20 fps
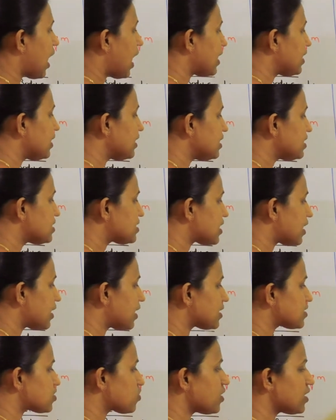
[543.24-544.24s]
and inside
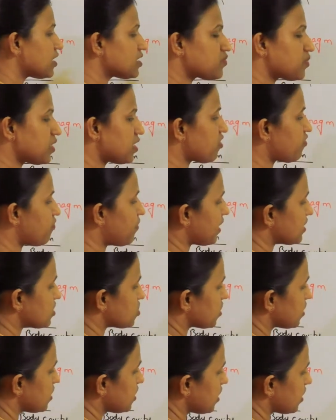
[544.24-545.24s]
also it is made of
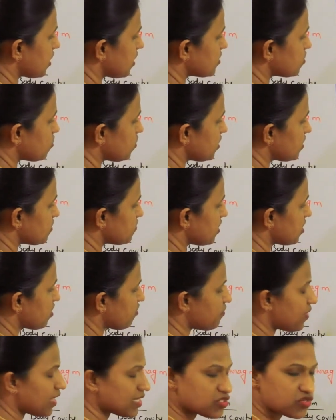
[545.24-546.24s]
plastic. Here also it is made
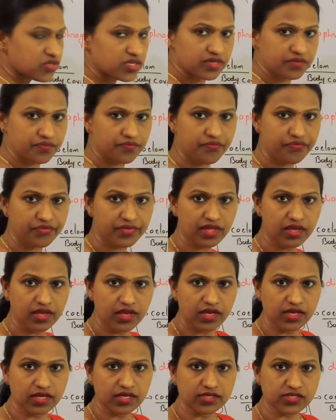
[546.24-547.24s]
of plastic.
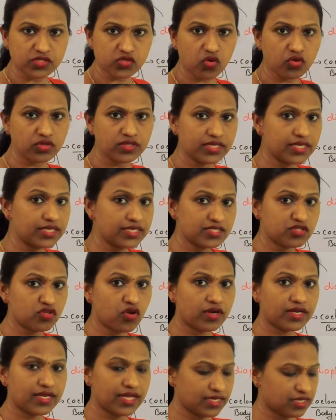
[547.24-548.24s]
So it is
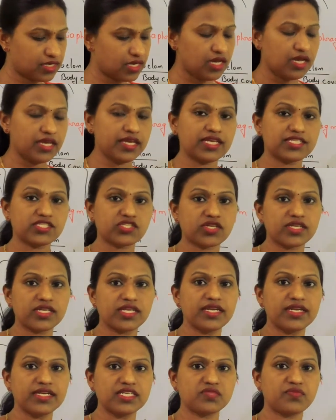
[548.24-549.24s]
not like
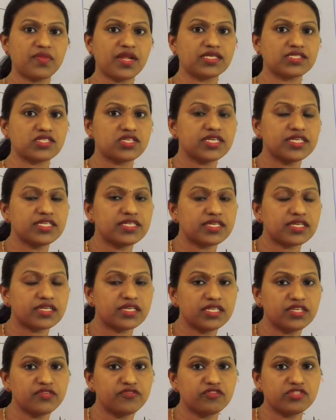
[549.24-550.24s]
externally it is plastic,
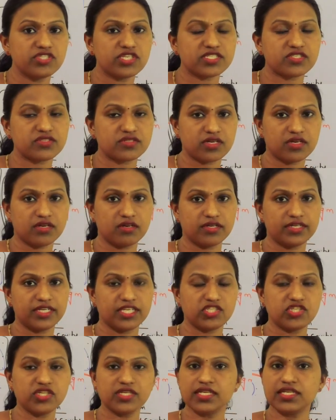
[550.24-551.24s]
internally if you just uh,
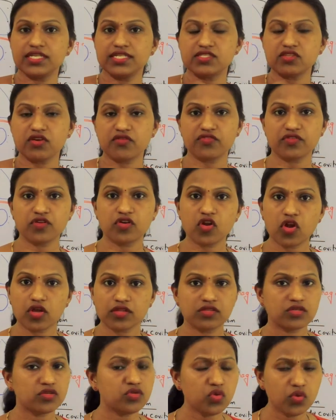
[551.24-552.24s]
touch it, it is of
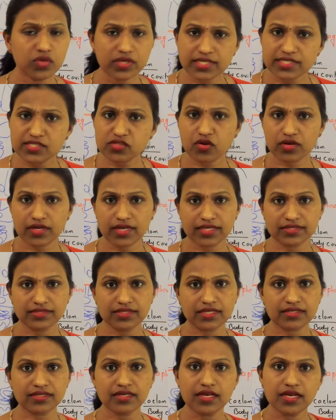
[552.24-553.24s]
cloth. No, it is not like
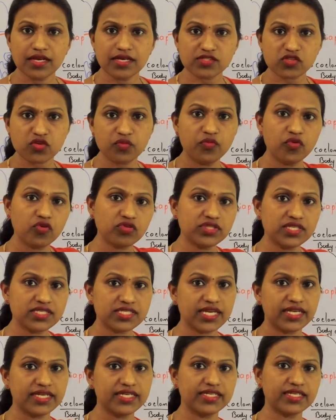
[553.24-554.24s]
that. So both the
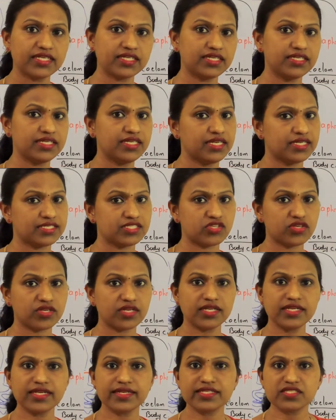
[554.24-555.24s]
side, internally and
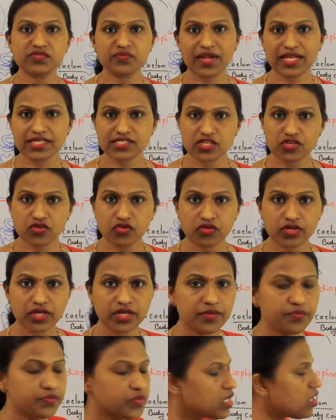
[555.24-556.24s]
externally, it is plastic
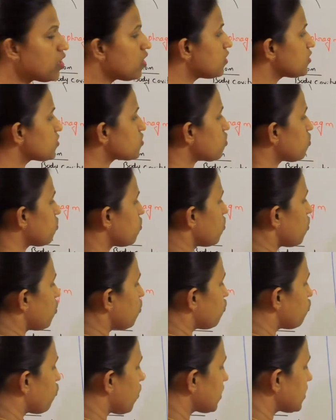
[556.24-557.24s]
only. So
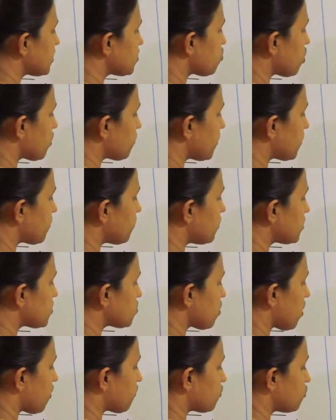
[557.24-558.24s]
what is your purpose?
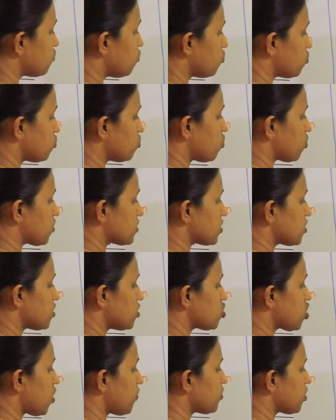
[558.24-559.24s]
You have to go to grocery
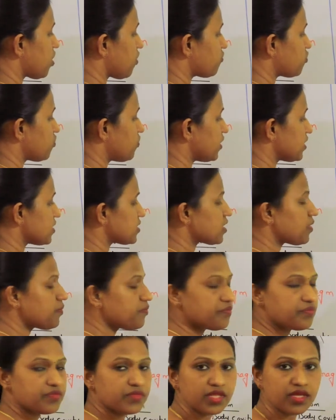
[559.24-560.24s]
shop, you have to bring
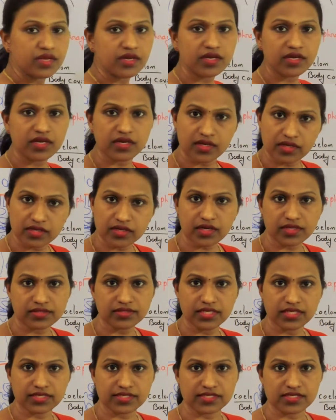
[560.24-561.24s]
some uh,
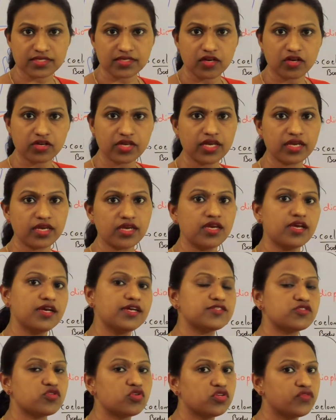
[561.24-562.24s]
things okay
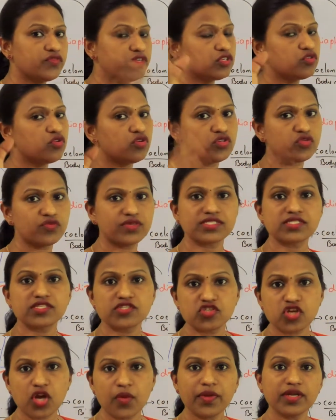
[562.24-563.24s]
so you will go towards the
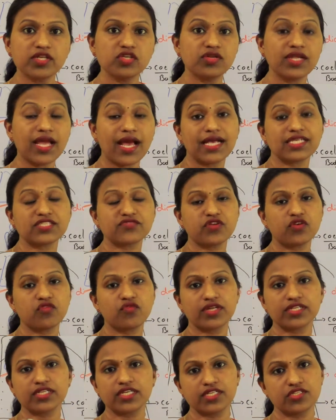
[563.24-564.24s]
shop and you will ask for
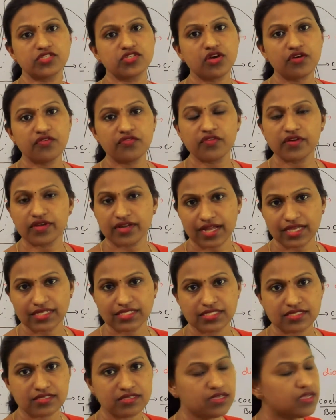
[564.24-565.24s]
1 kg of
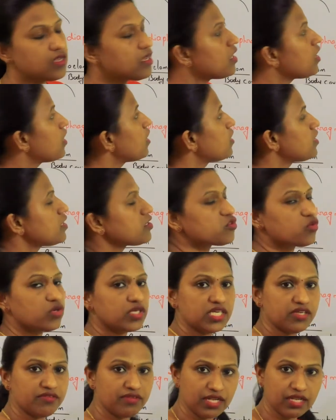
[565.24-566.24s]
rice so
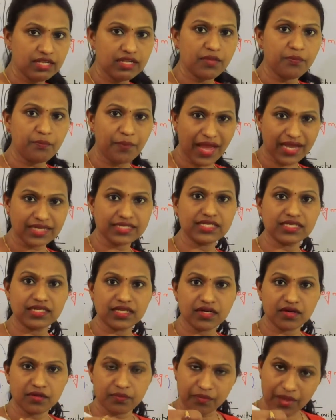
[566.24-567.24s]
he will packed in
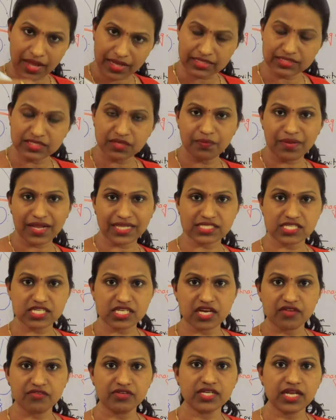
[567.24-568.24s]
a, another plastic
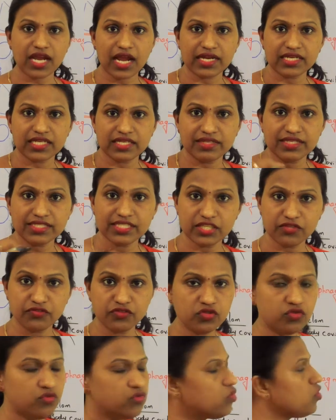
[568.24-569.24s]
cover and he'll give
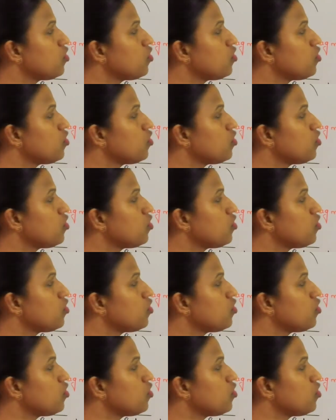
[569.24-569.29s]
you